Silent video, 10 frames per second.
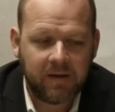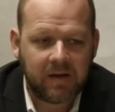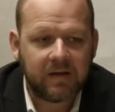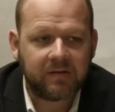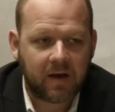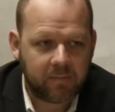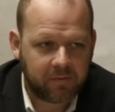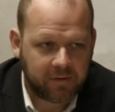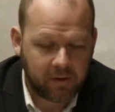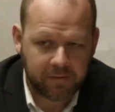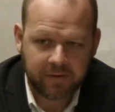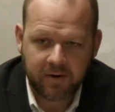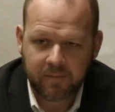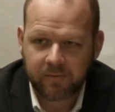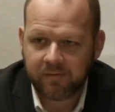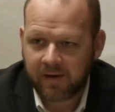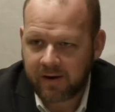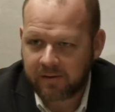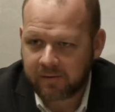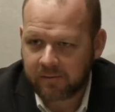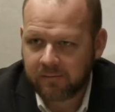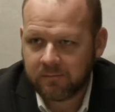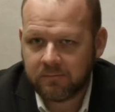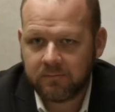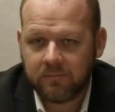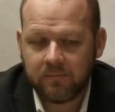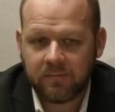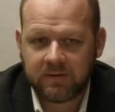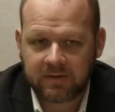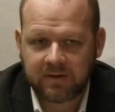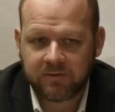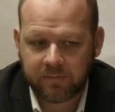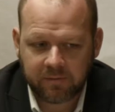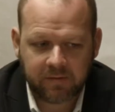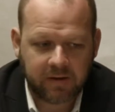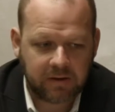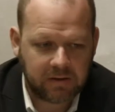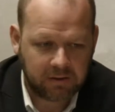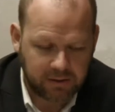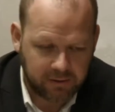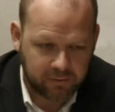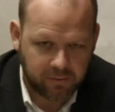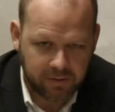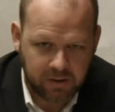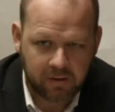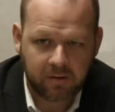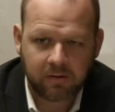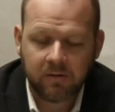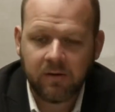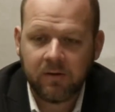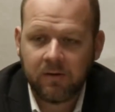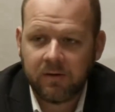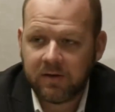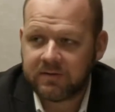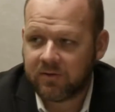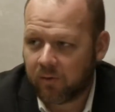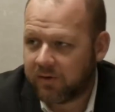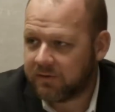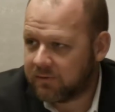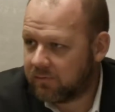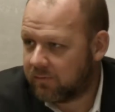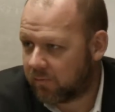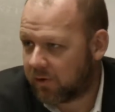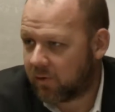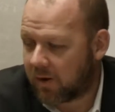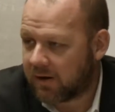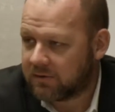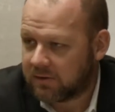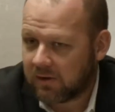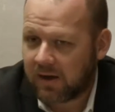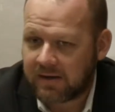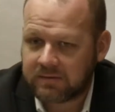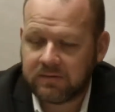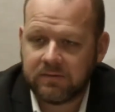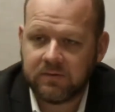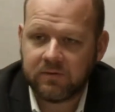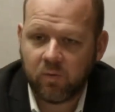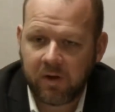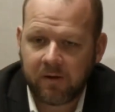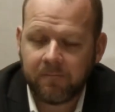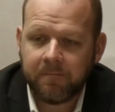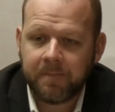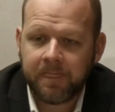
Any type of healthcare provider that's actually providing clinical care requires a license as well.